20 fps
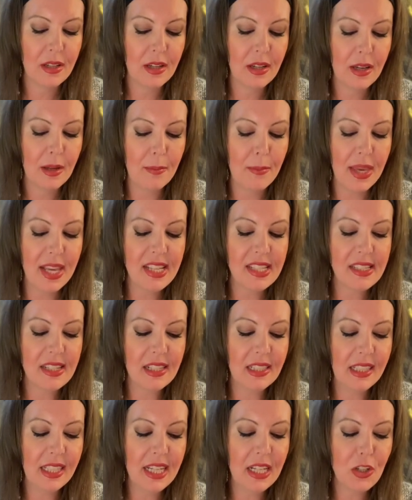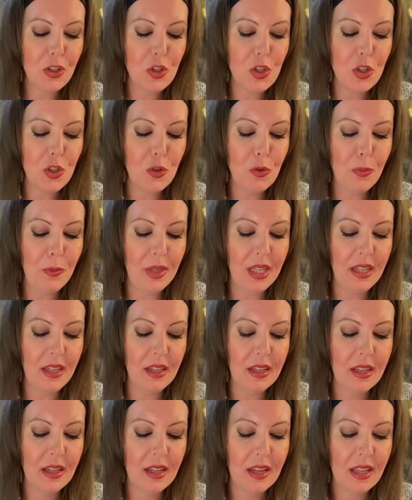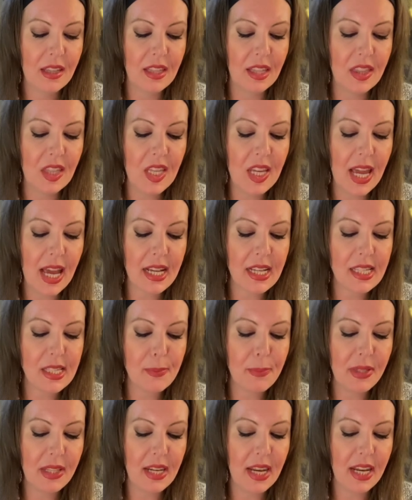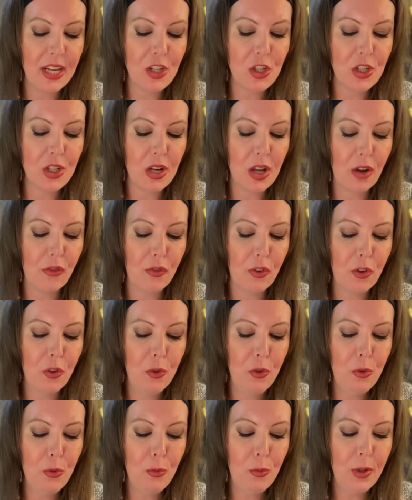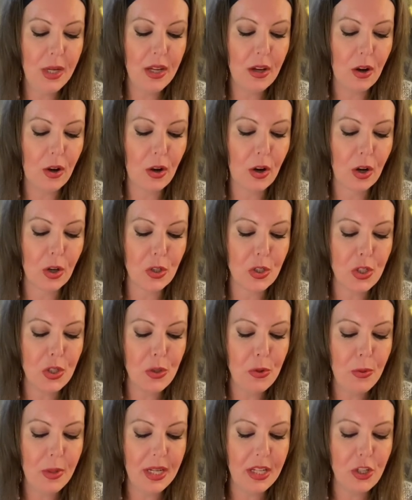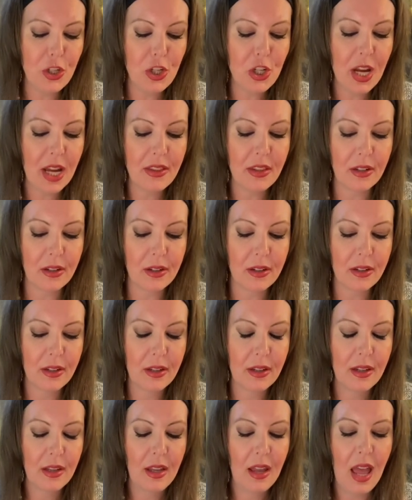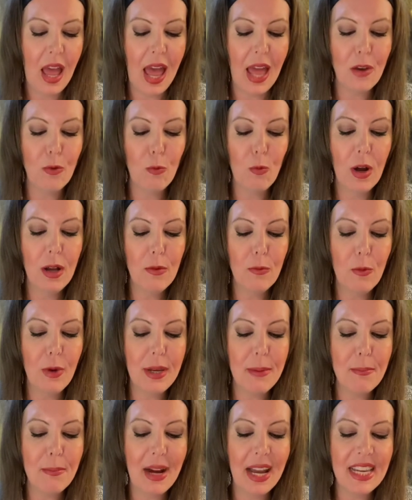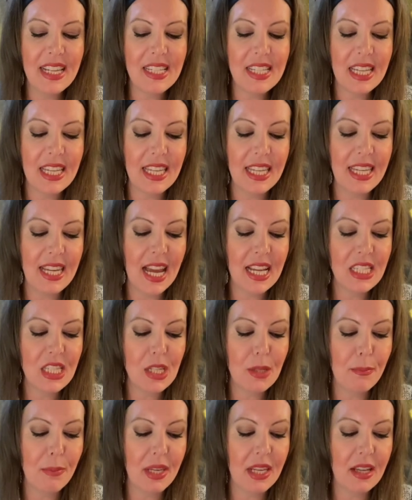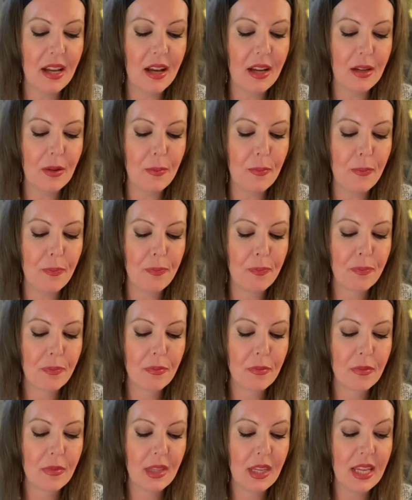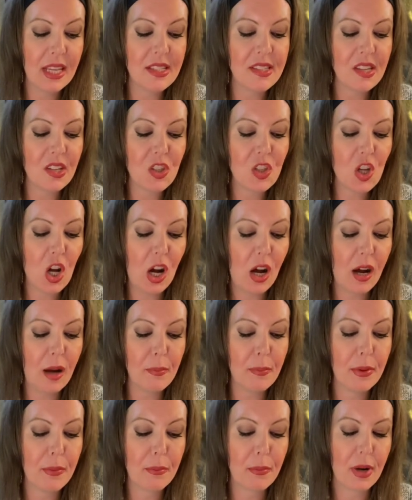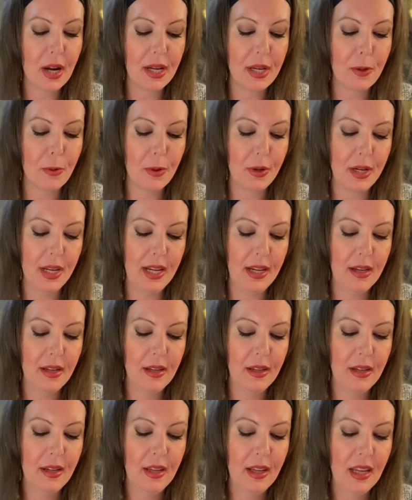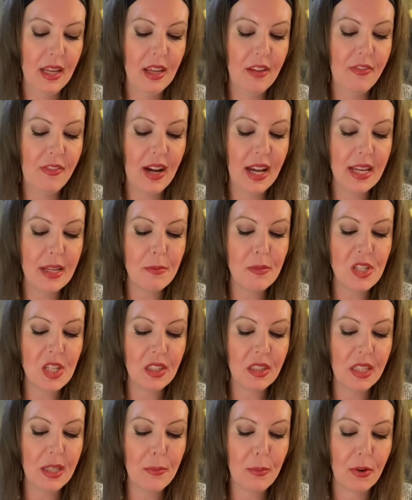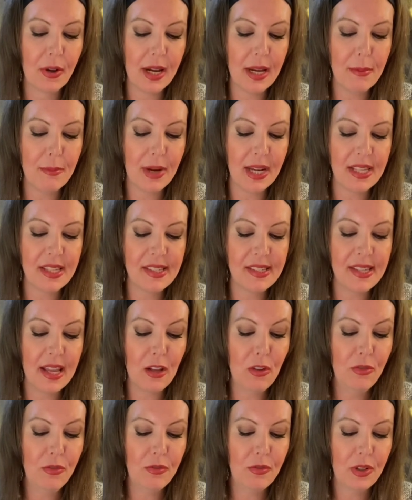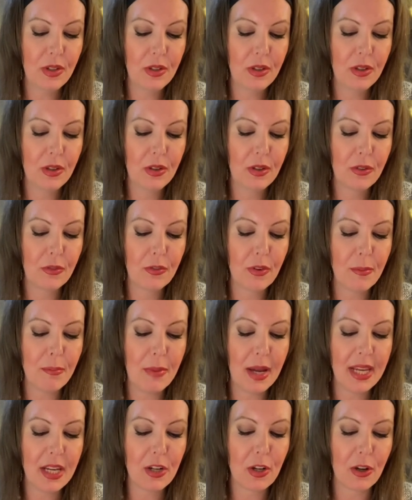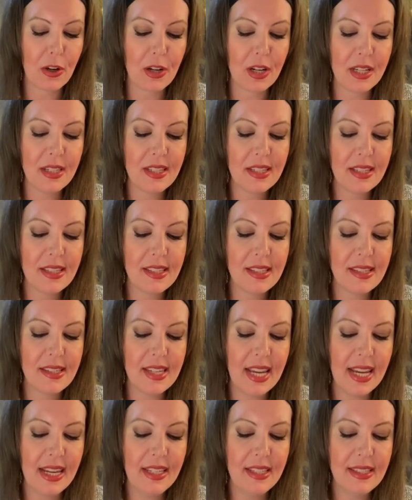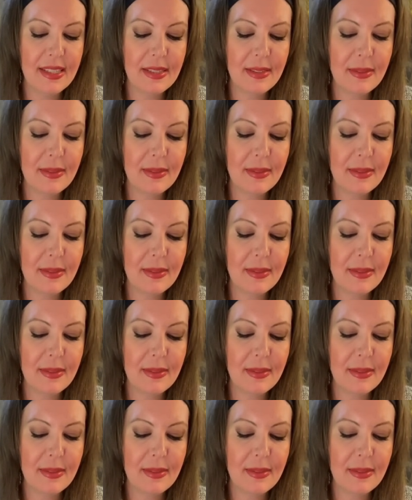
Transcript: makes clear to me that the explanation of who we are to each other and what we might yet become is a top priority if I am to liberate myself from my current state.